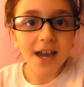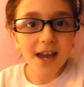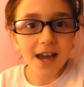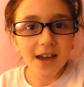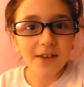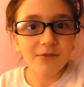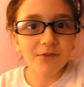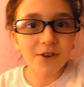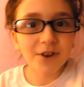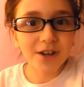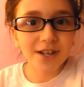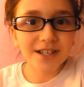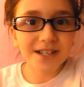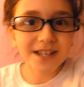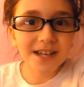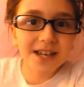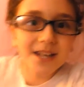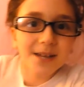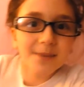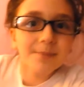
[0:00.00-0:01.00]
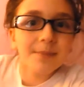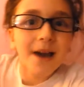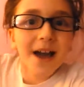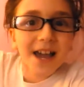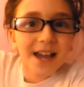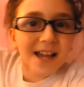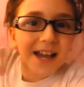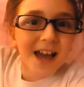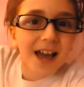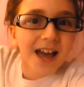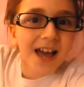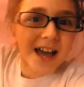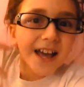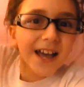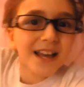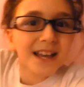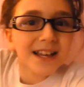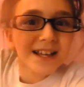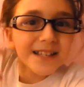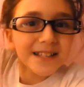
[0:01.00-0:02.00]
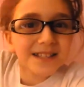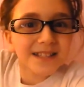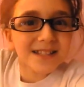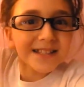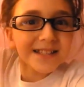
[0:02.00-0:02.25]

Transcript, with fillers: Have a great day. Bye, guys.